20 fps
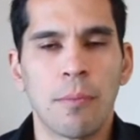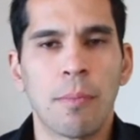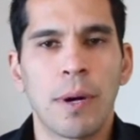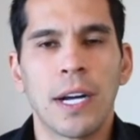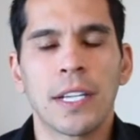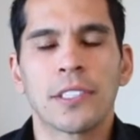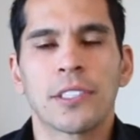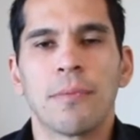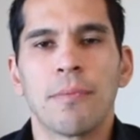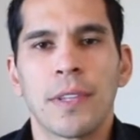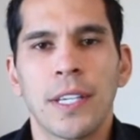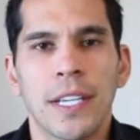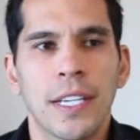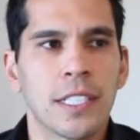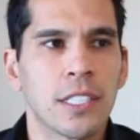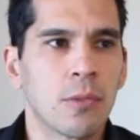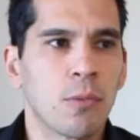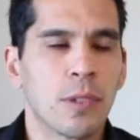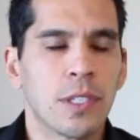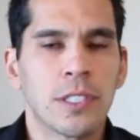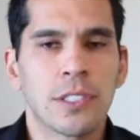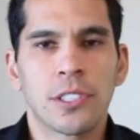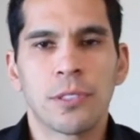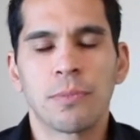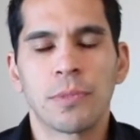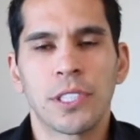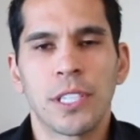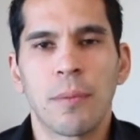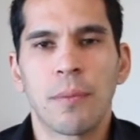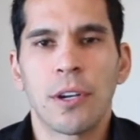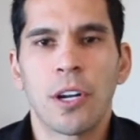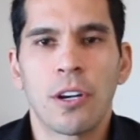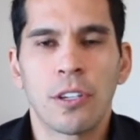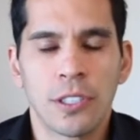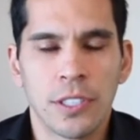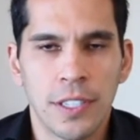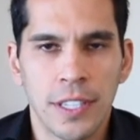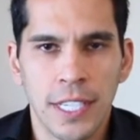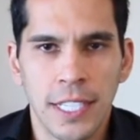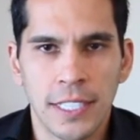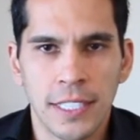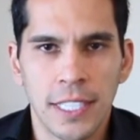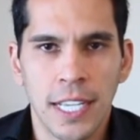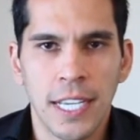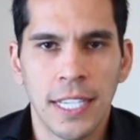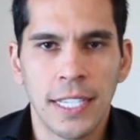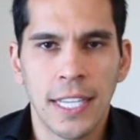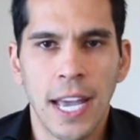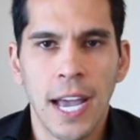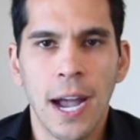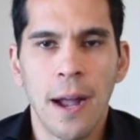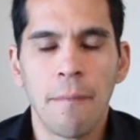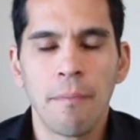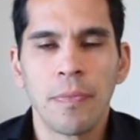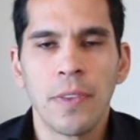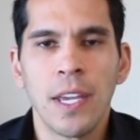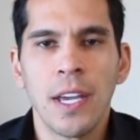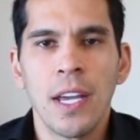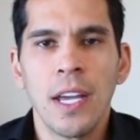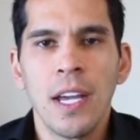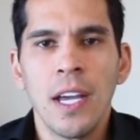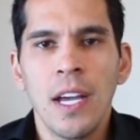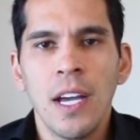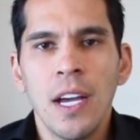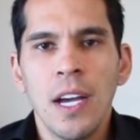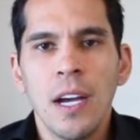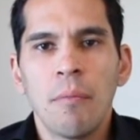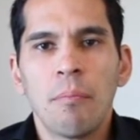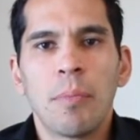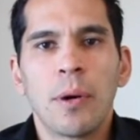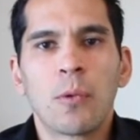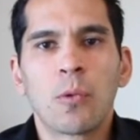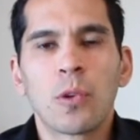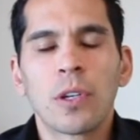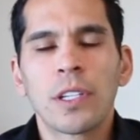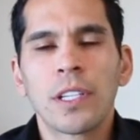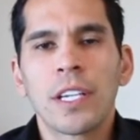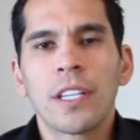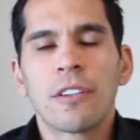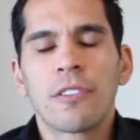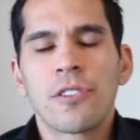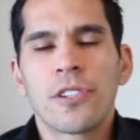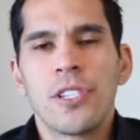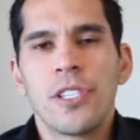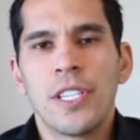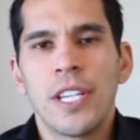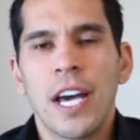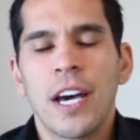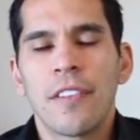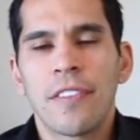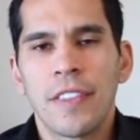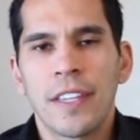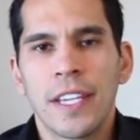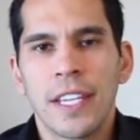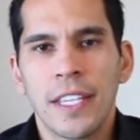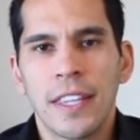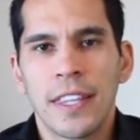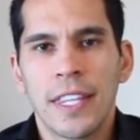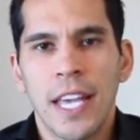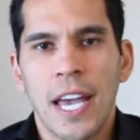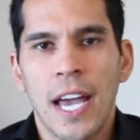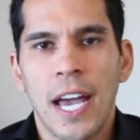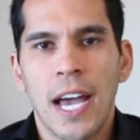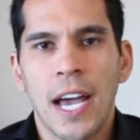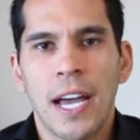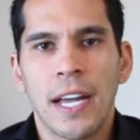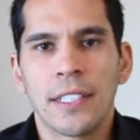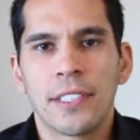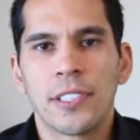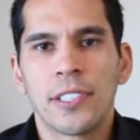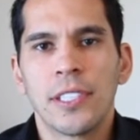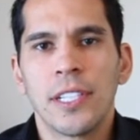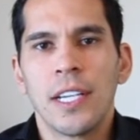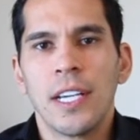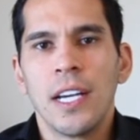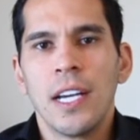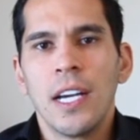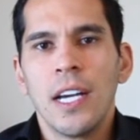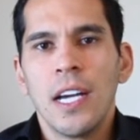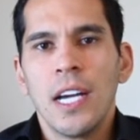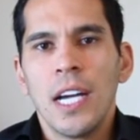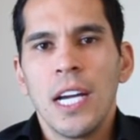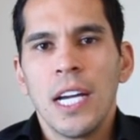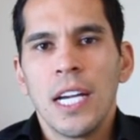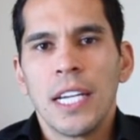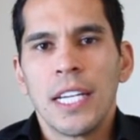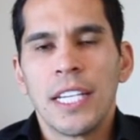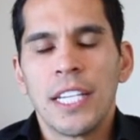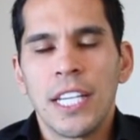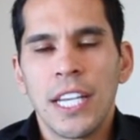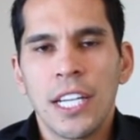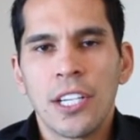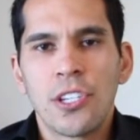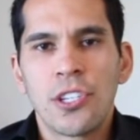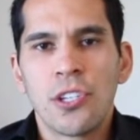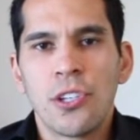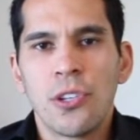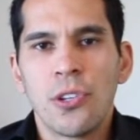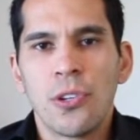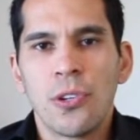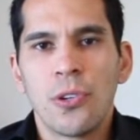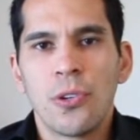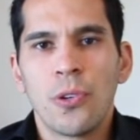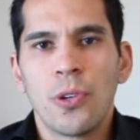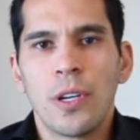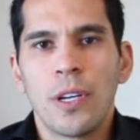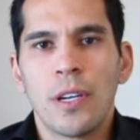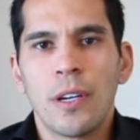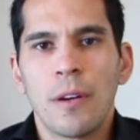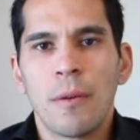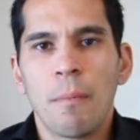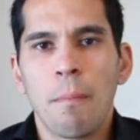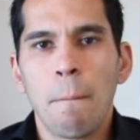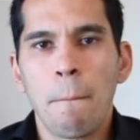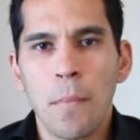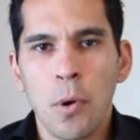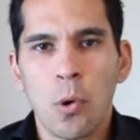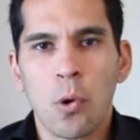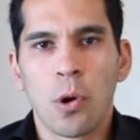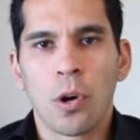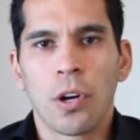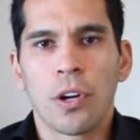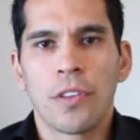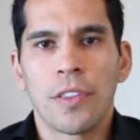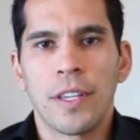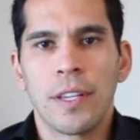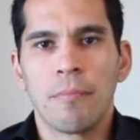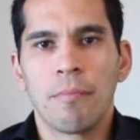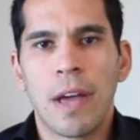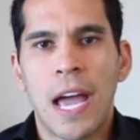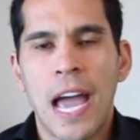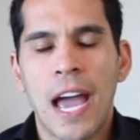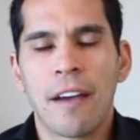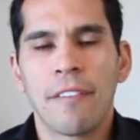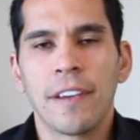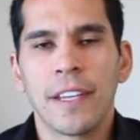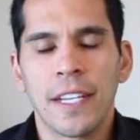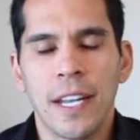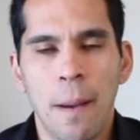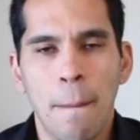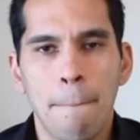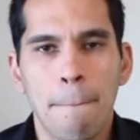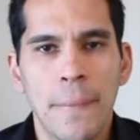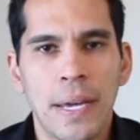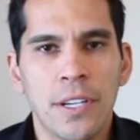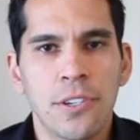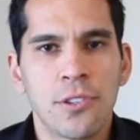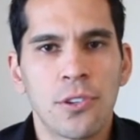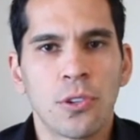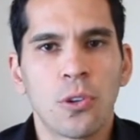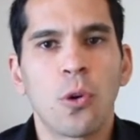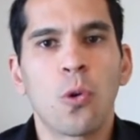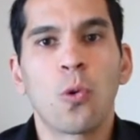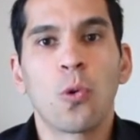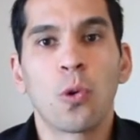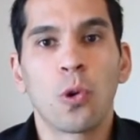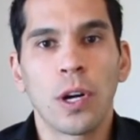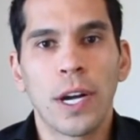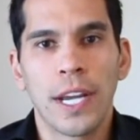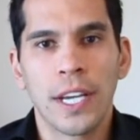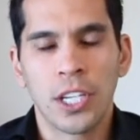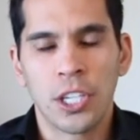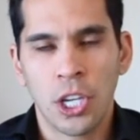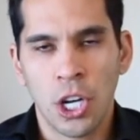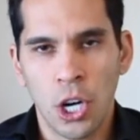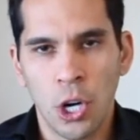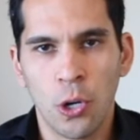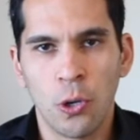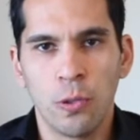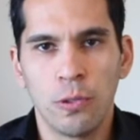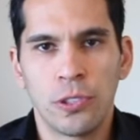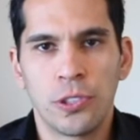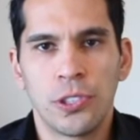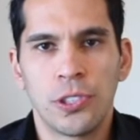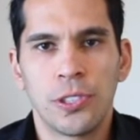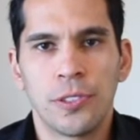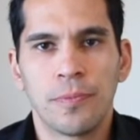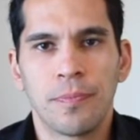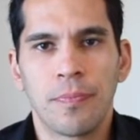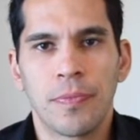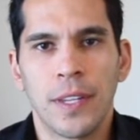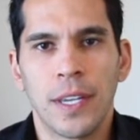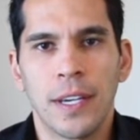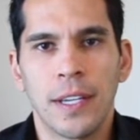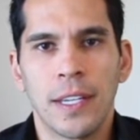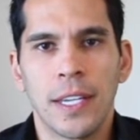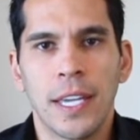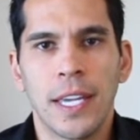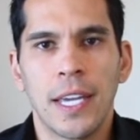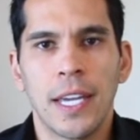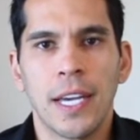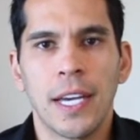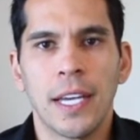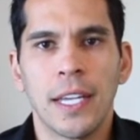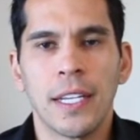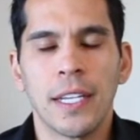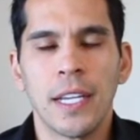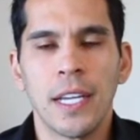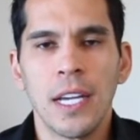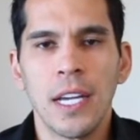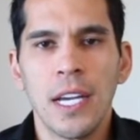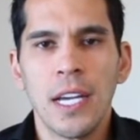bought some things and went to some seminars and things like that. But really, there's nothing that gets you more than having a mentor or a coach. And